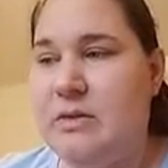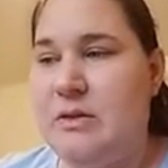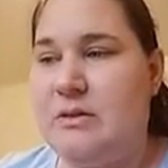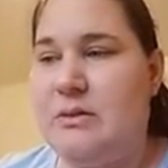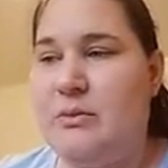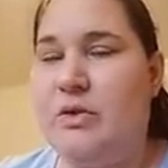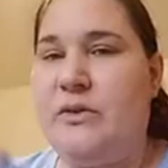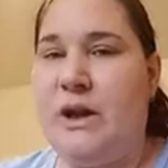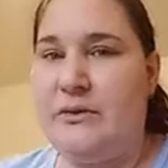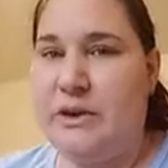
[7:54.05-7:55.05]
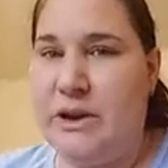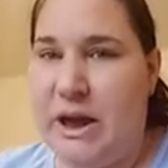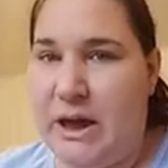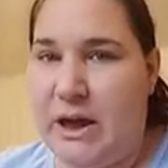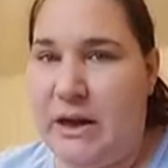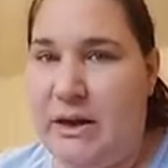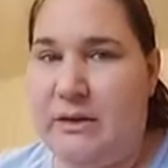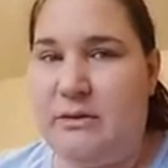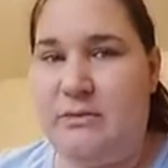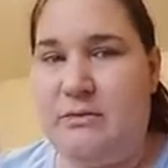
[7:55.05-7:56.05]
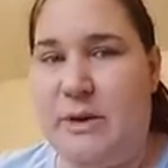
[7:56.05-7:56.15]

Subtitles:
this is more of an everyday